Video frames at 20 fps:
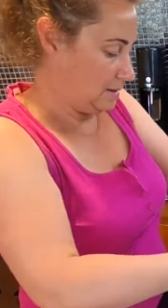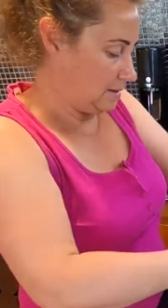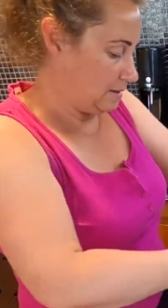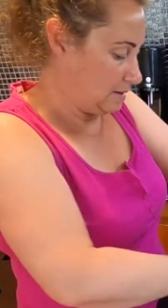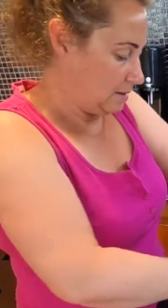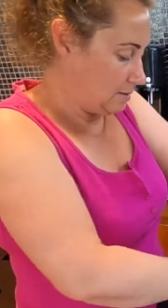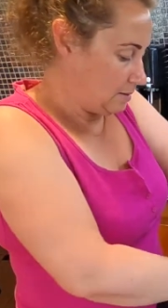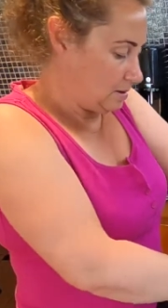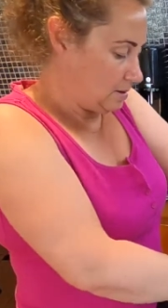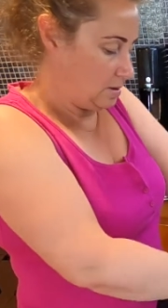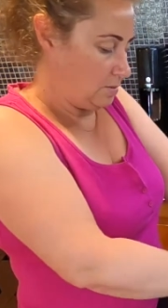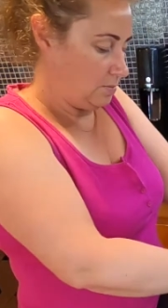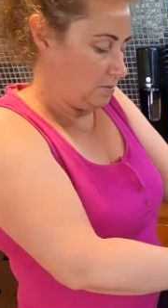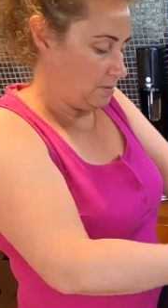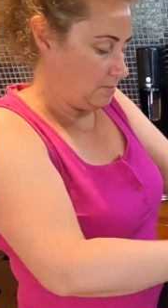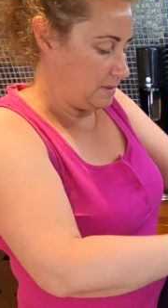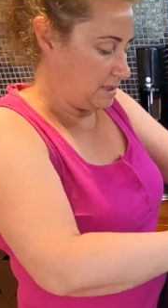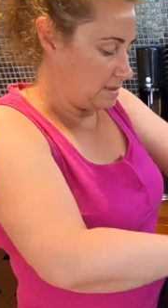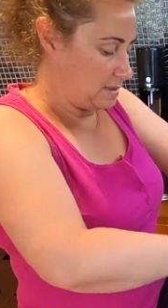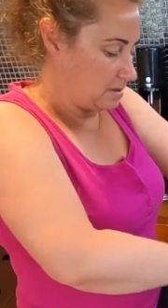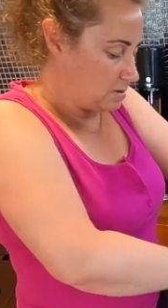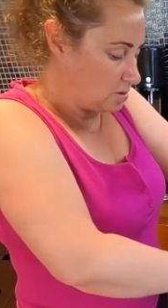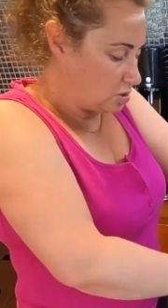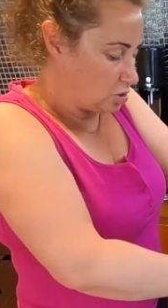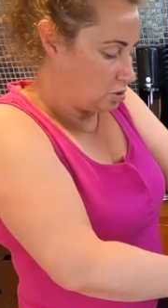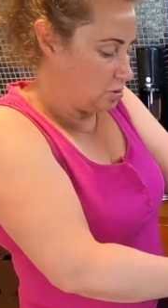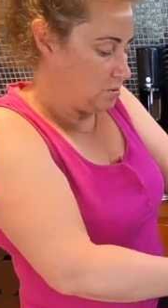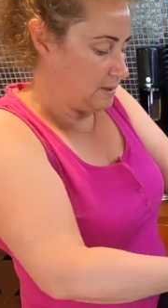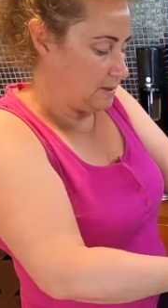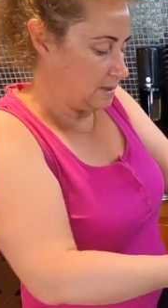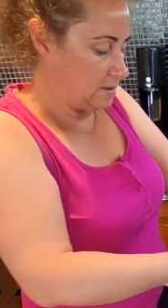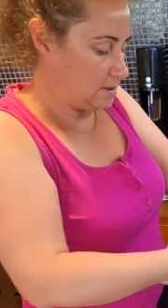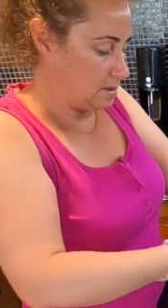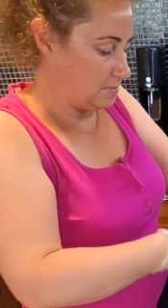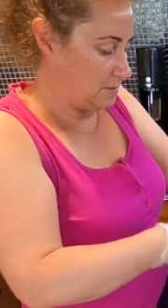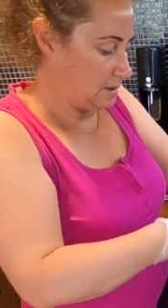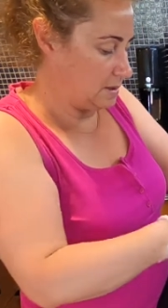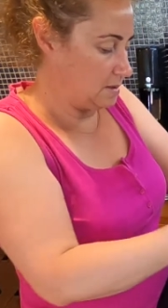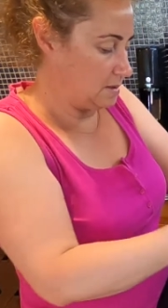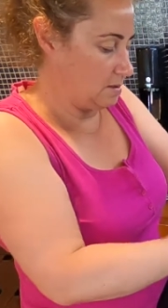You don't want to mix it too much
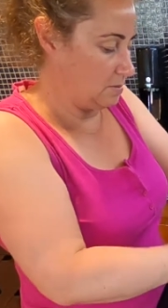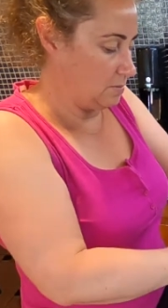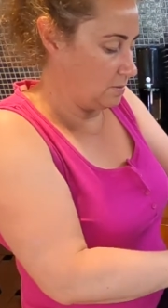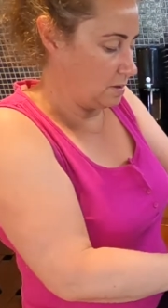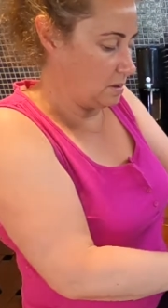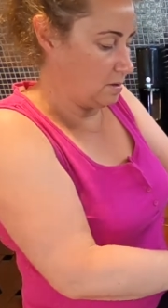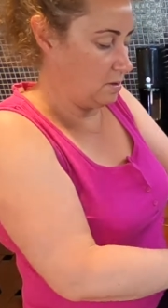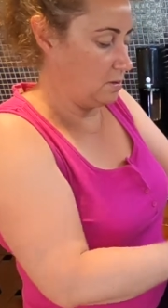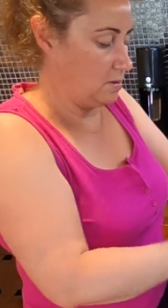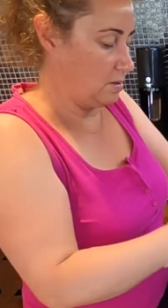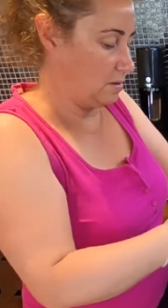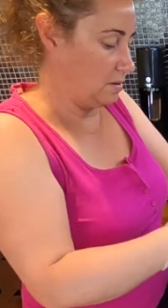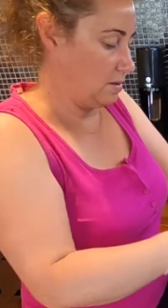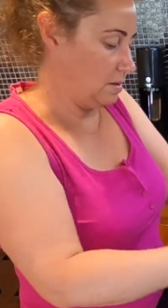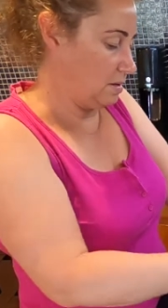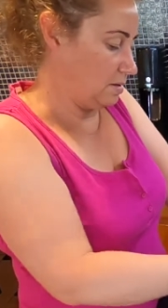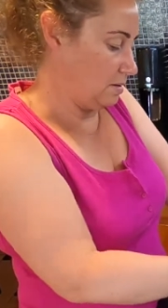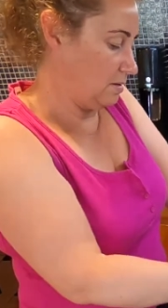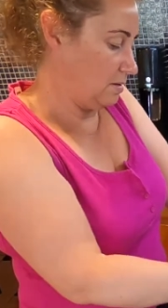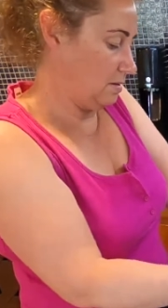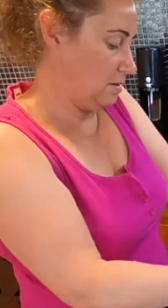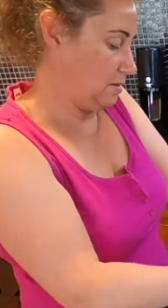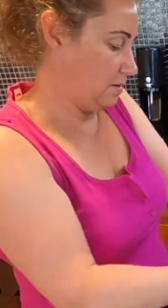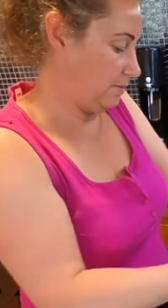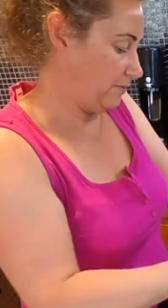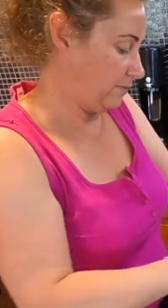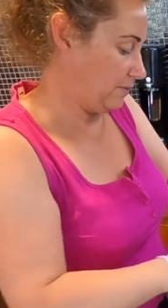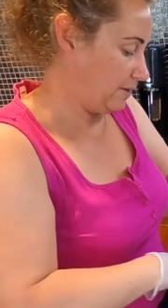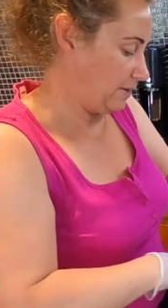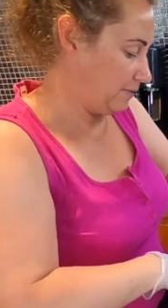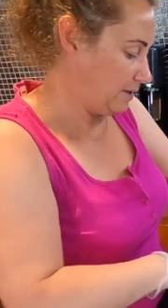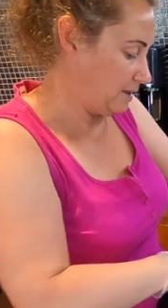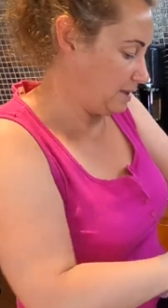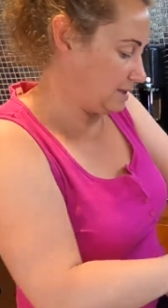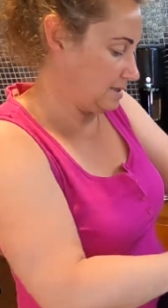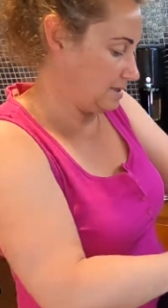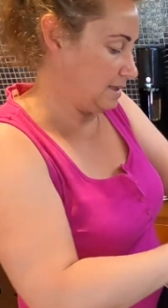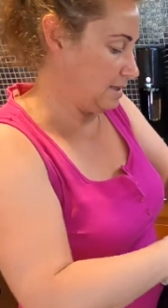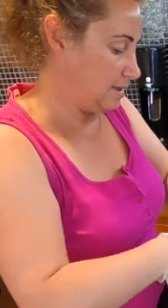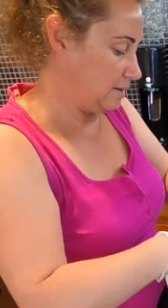because you don't want to knock the
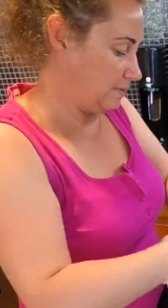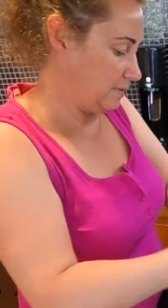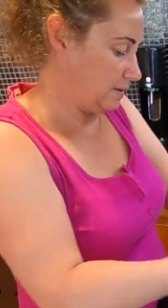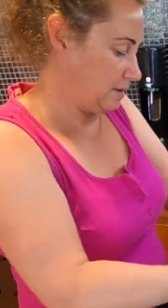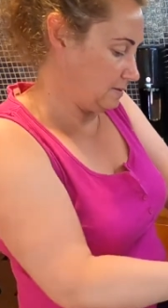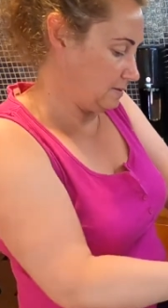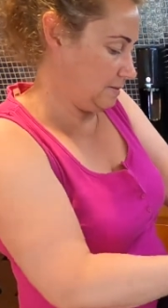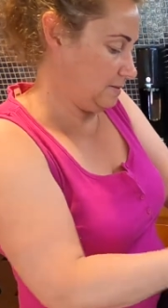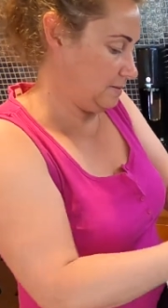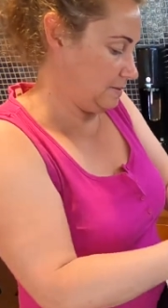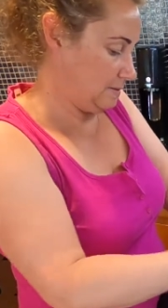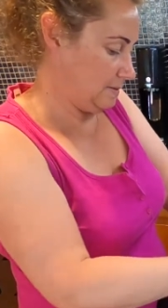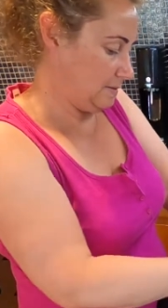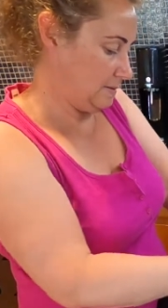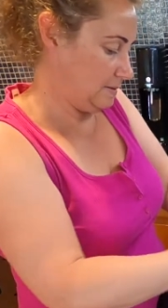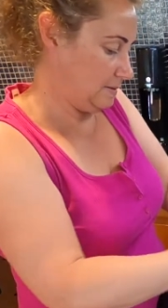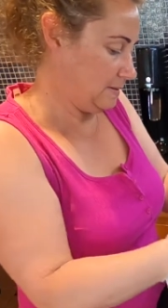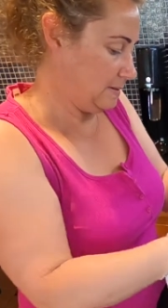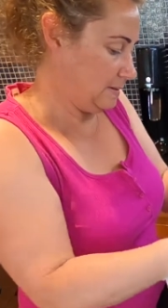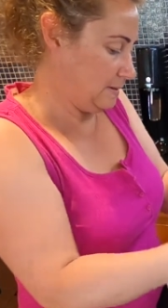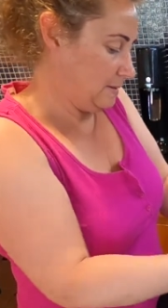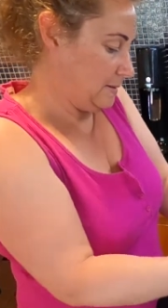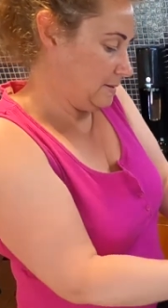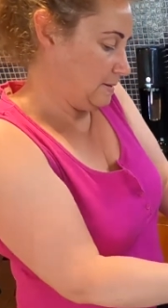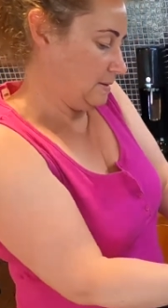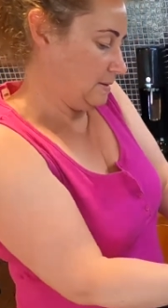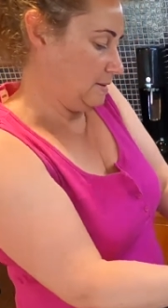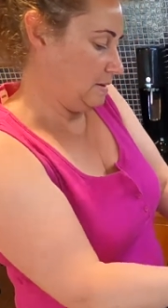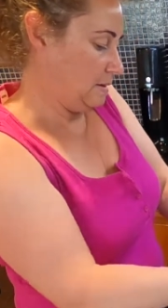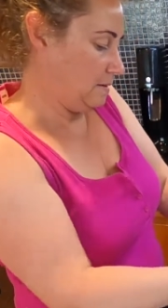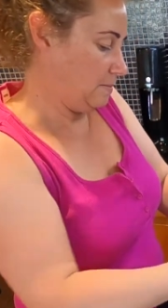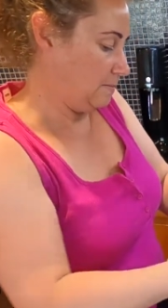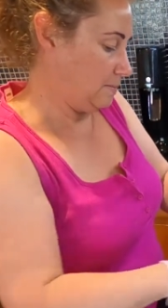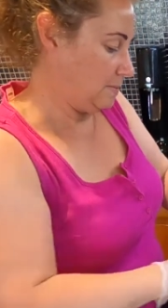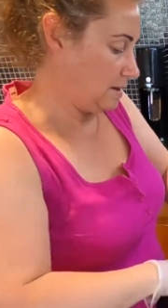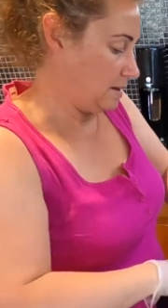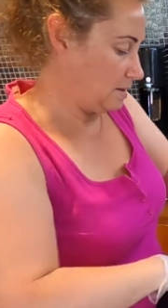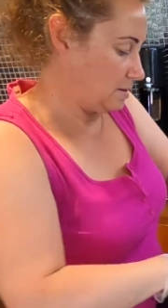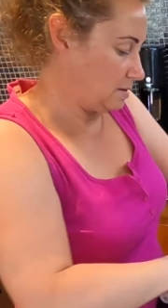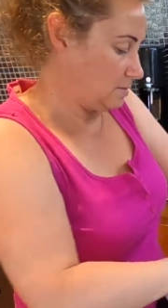fluffiness out of it,
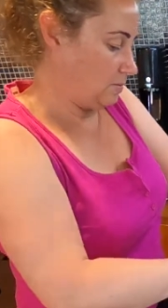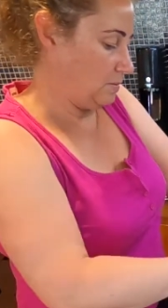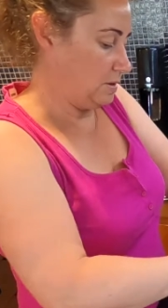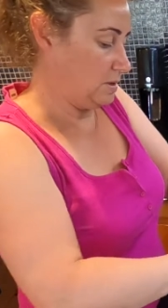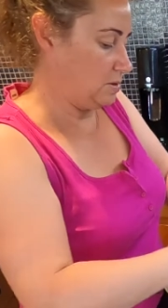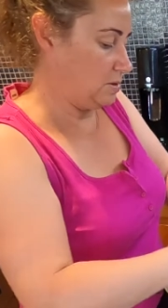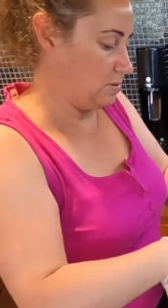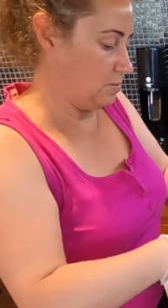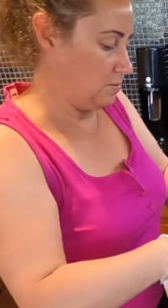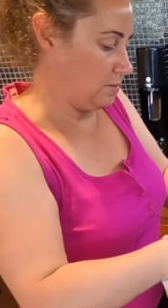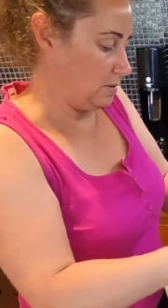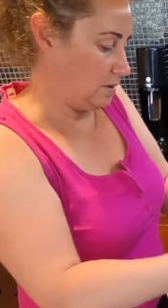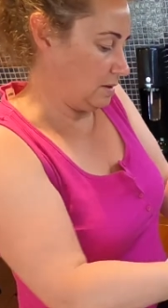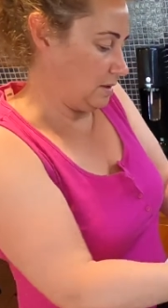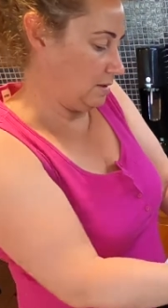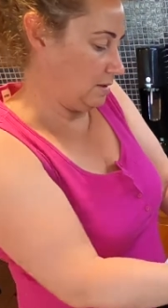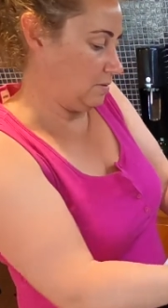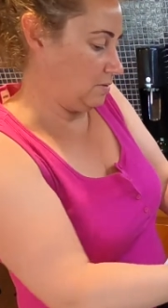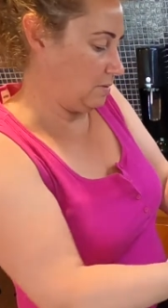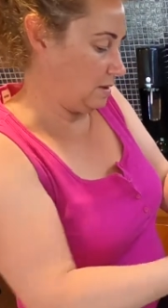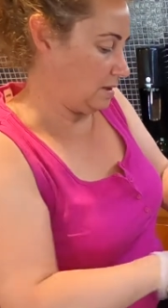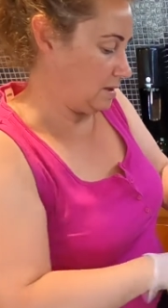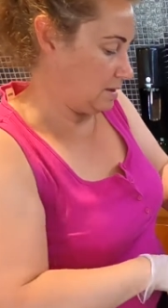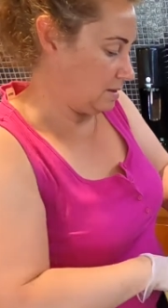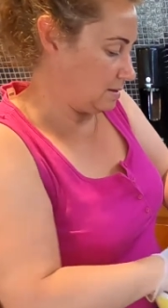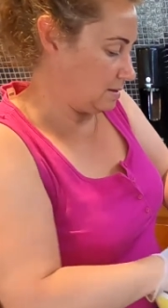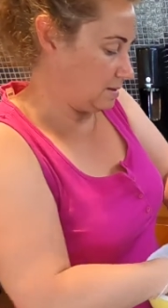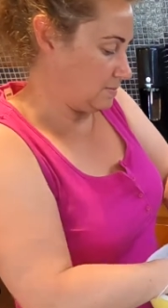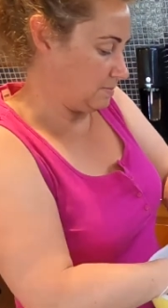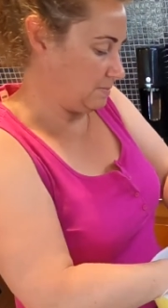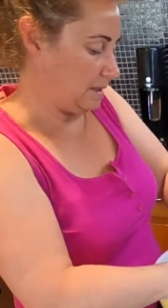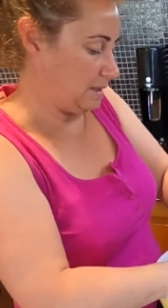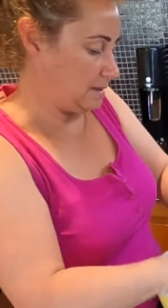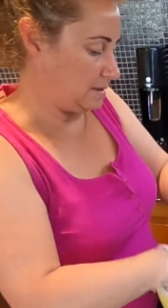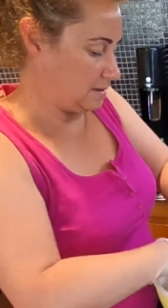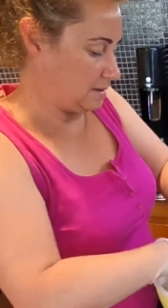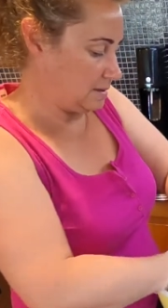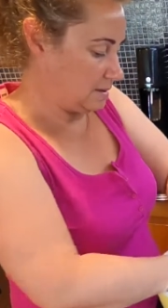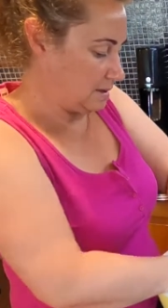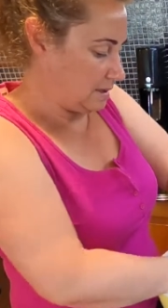but we do want the ingredients
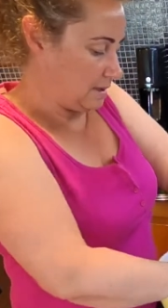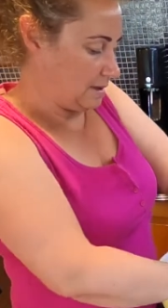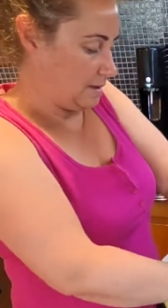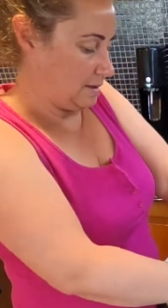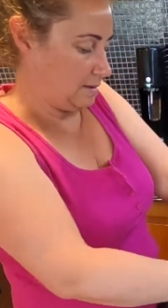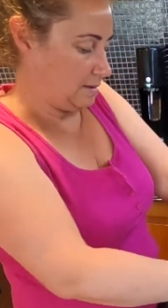mixed together.